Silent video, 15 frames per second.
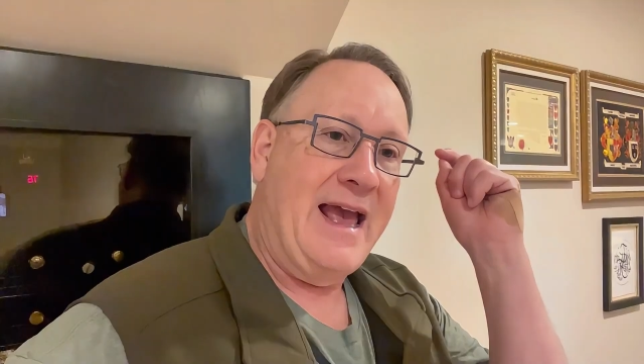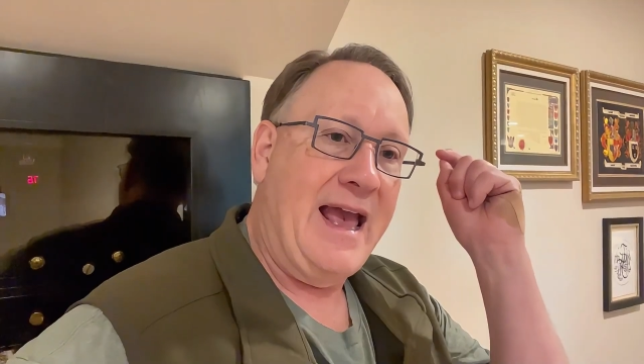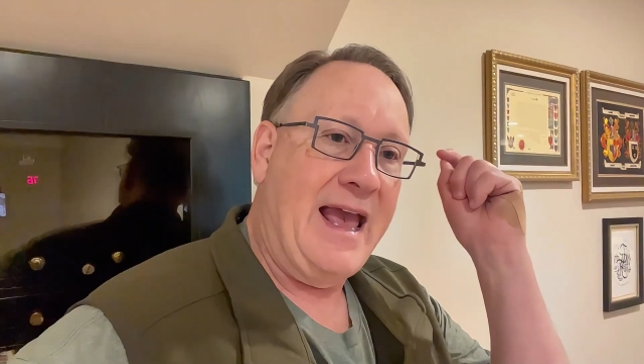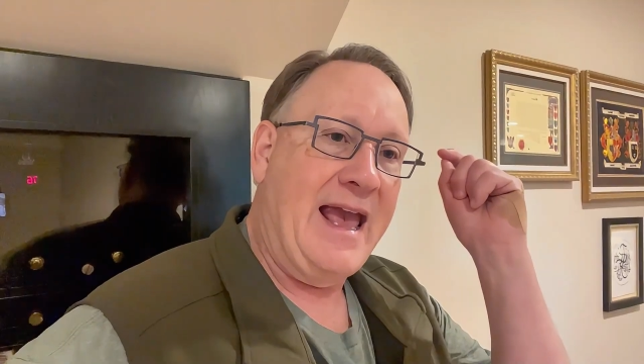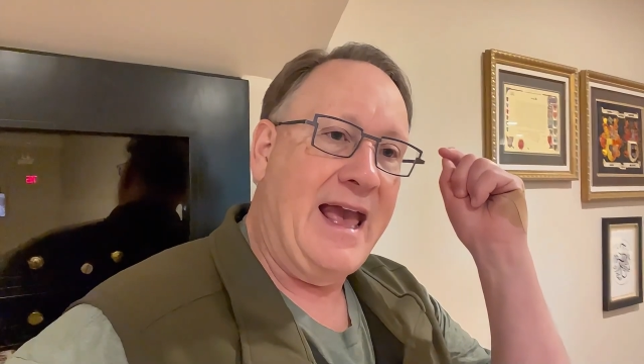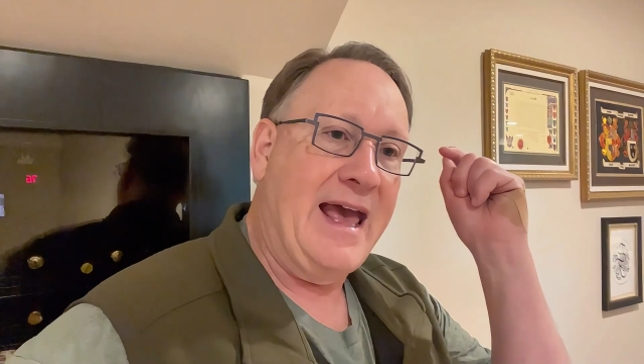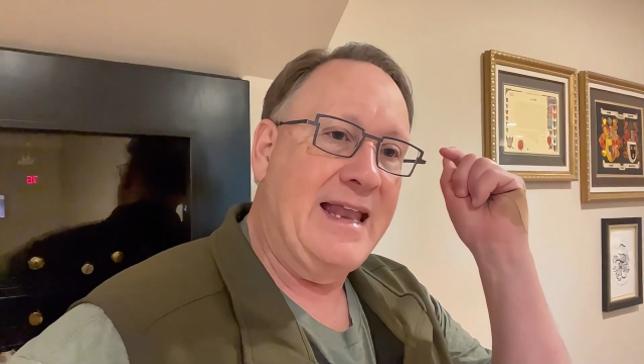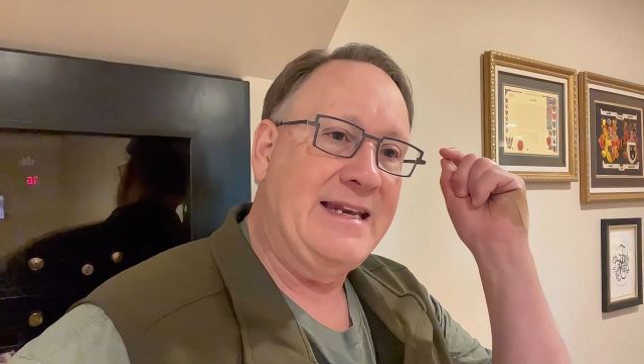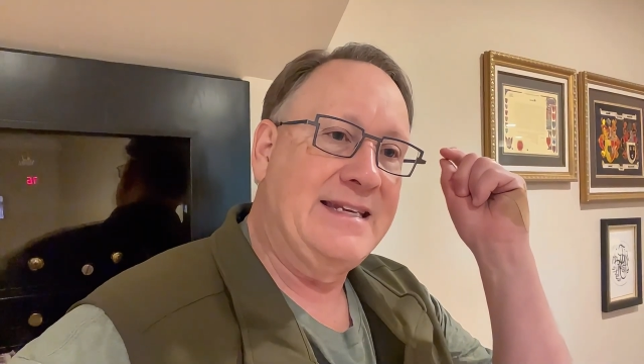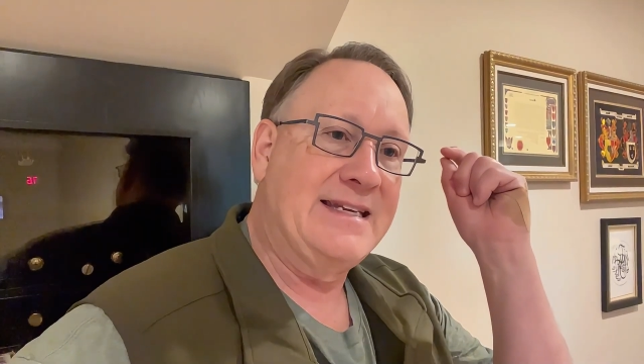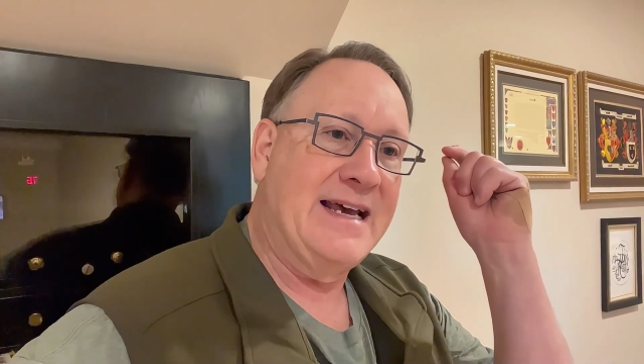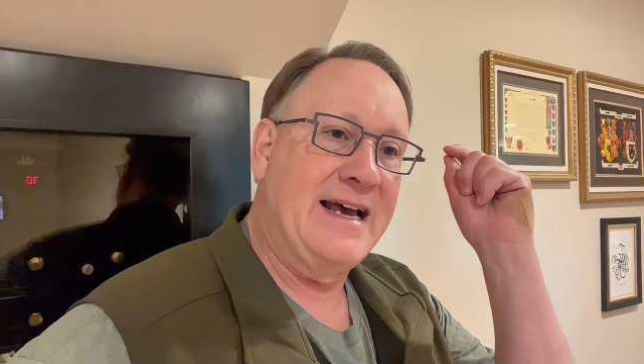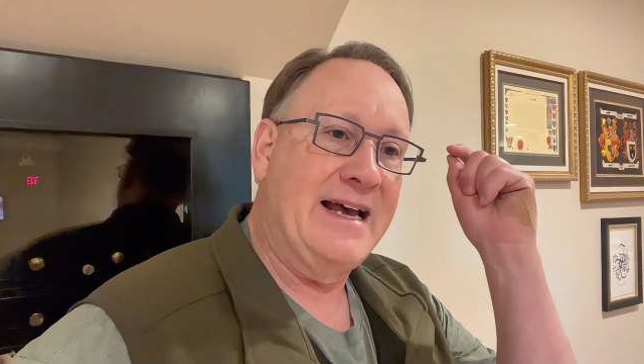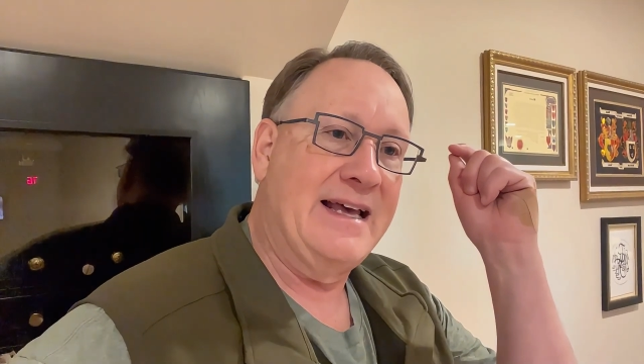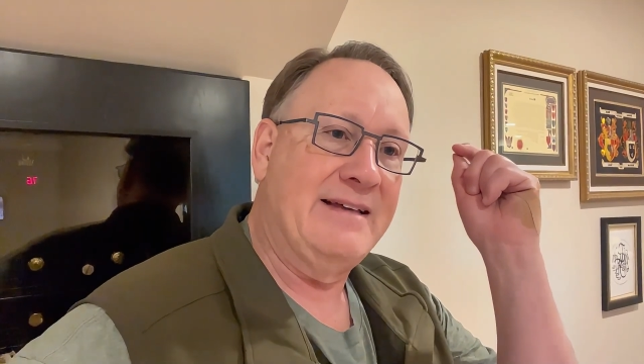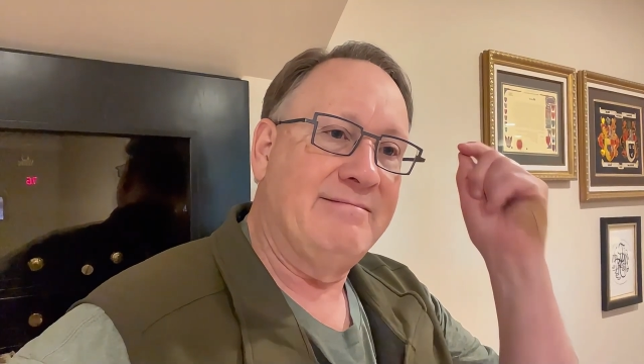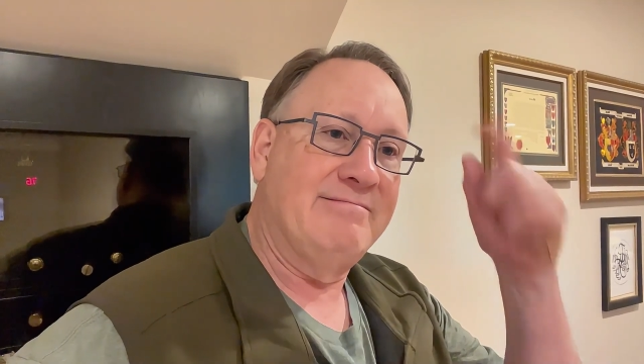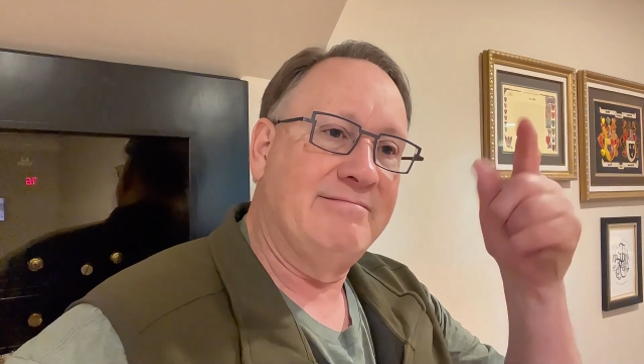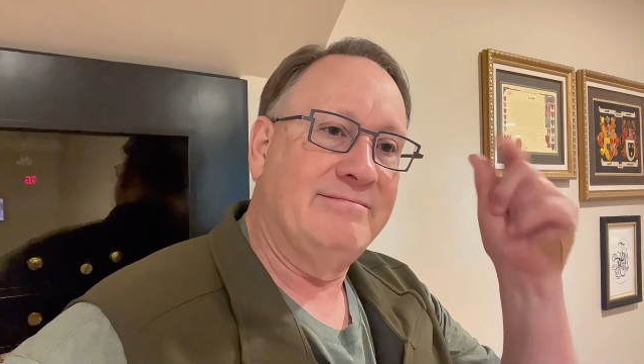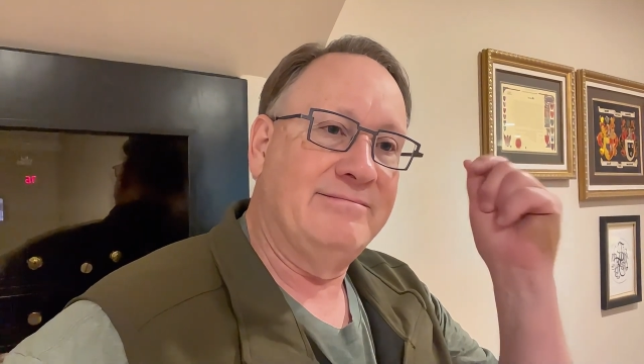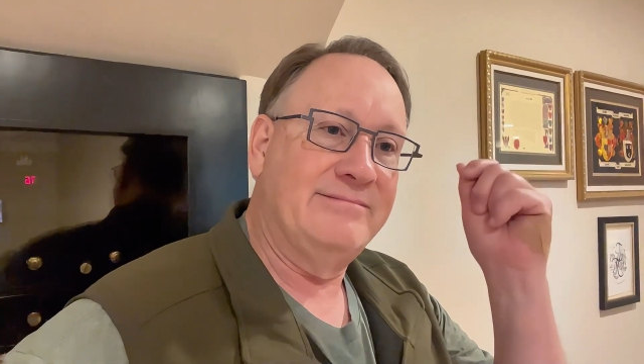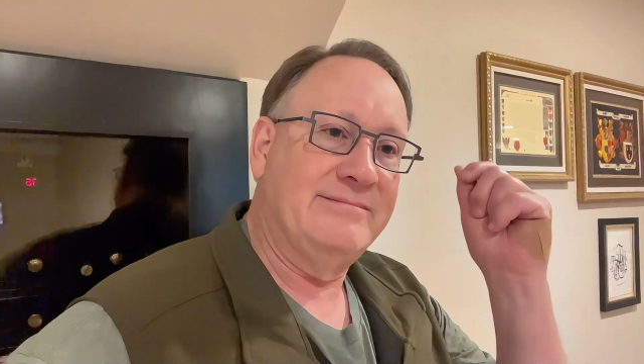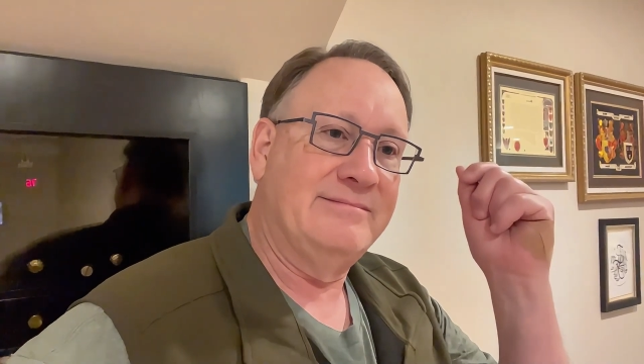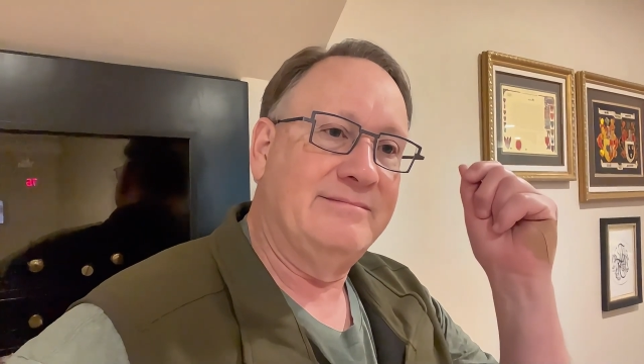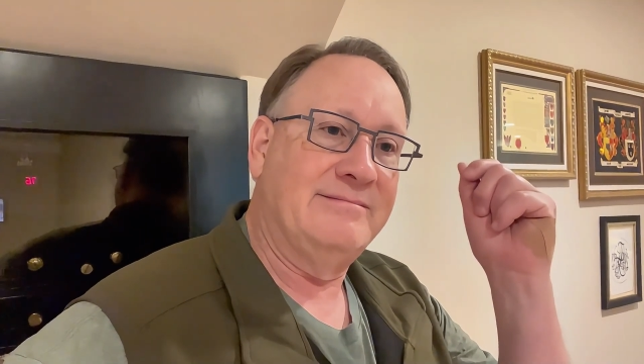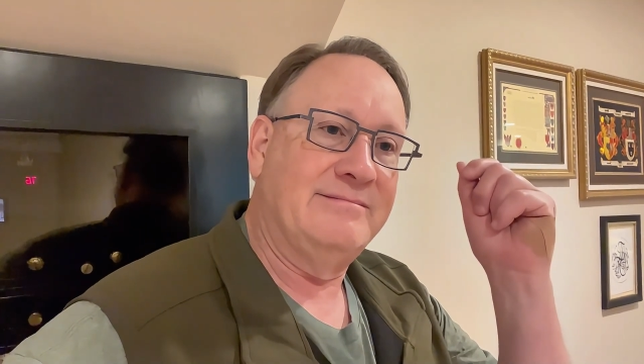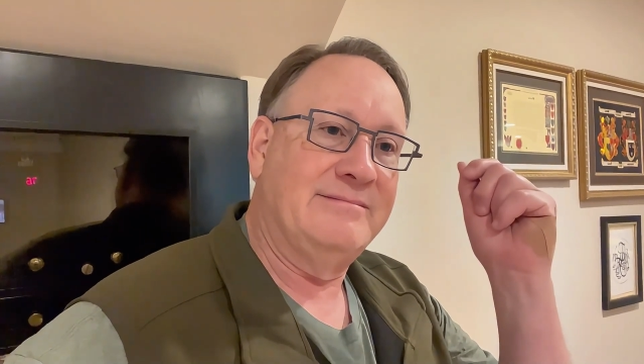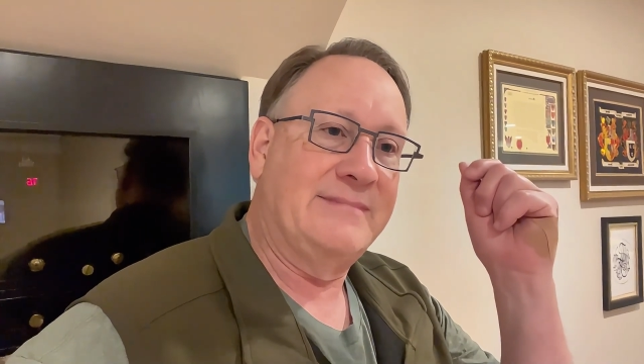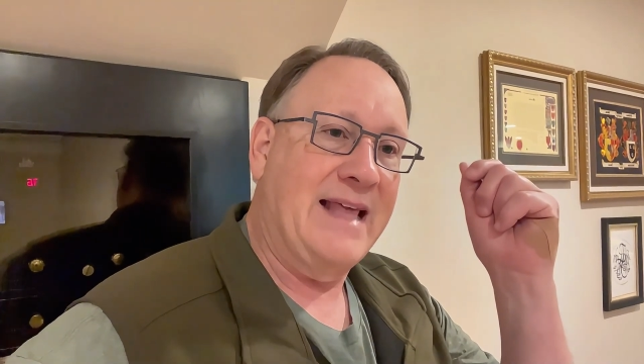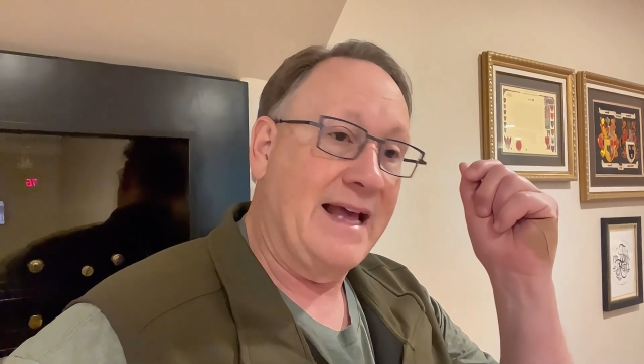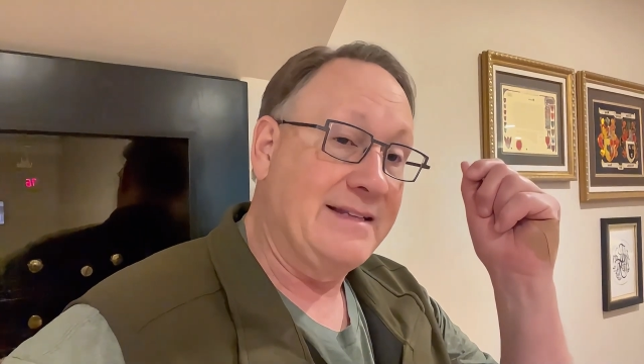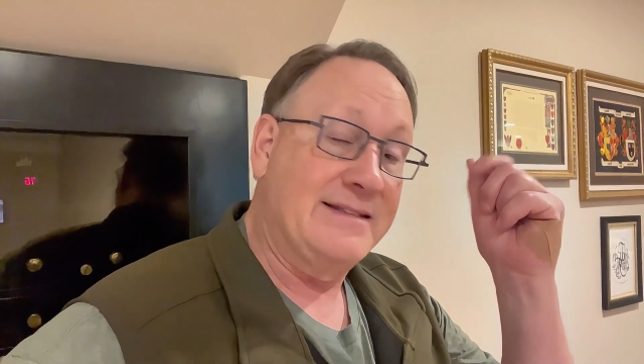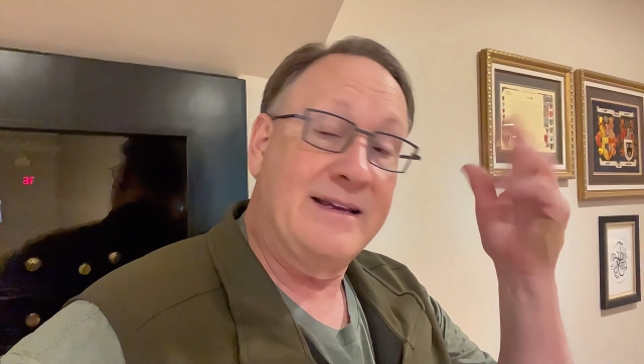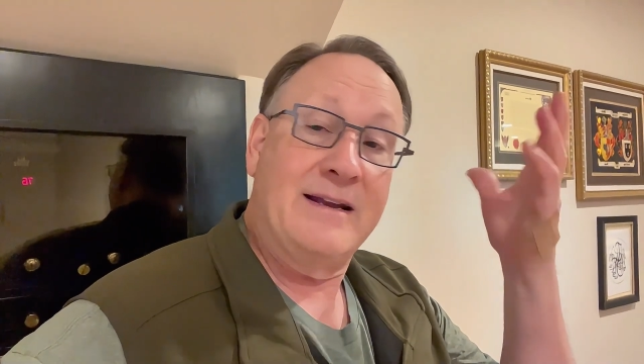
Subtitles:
and that's